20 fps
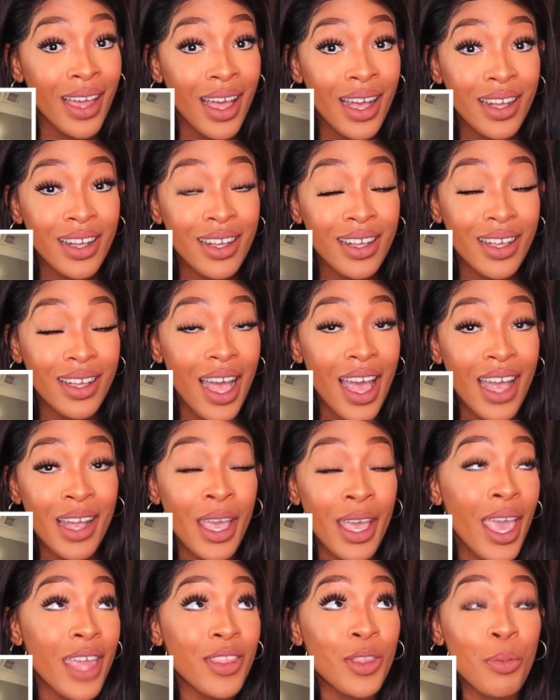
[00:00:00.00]
I
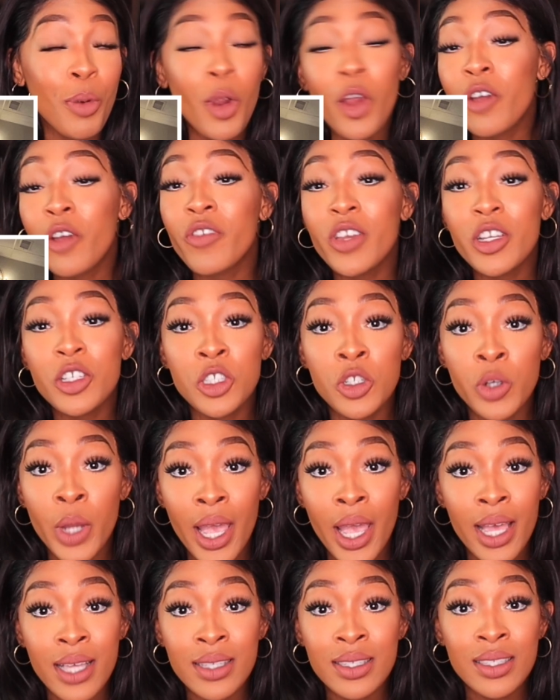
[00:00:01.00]
had the perfect
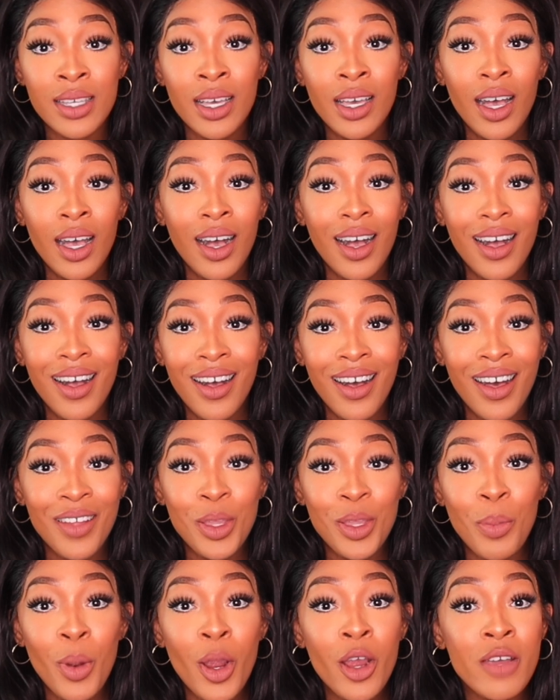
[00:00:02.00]
dress,
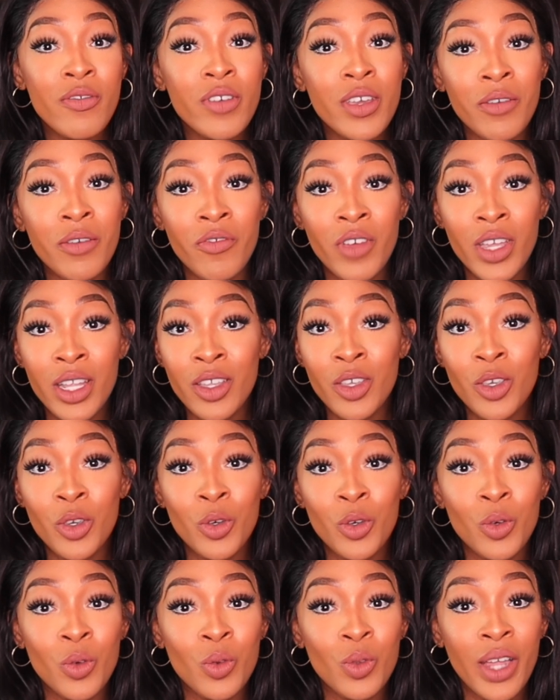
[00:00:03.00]
the perfect
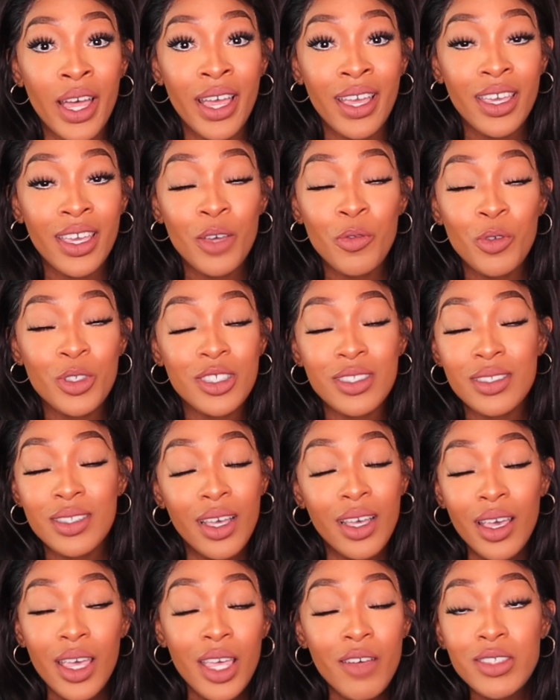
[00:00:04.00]
venue, like it was
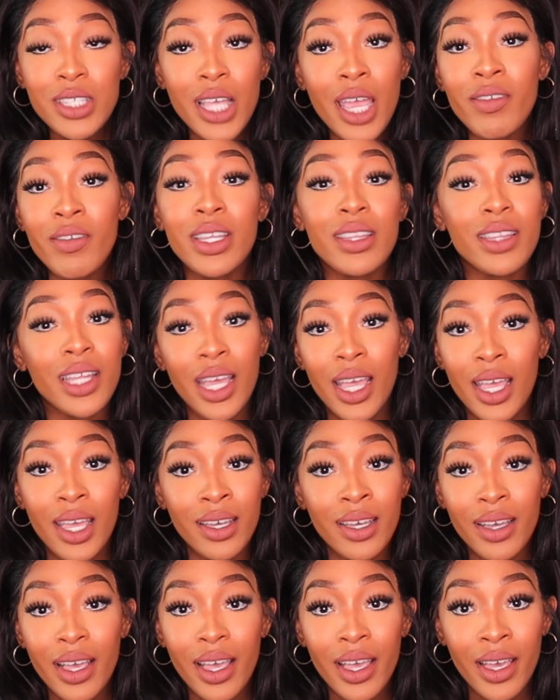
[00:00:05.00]

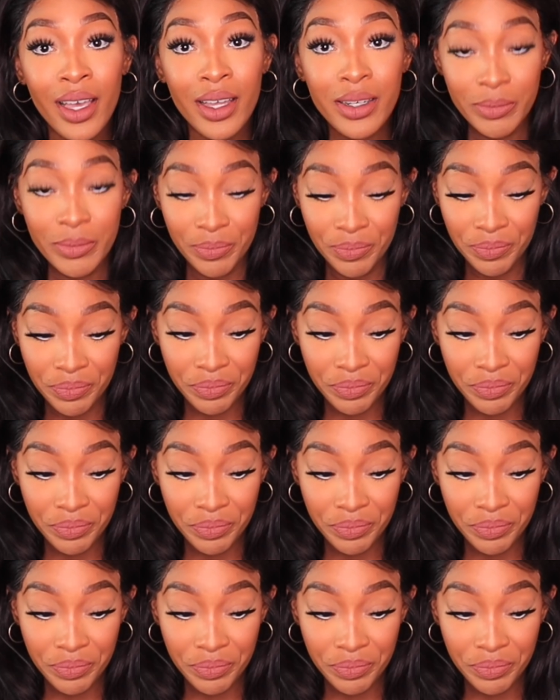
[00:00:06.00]
everything. And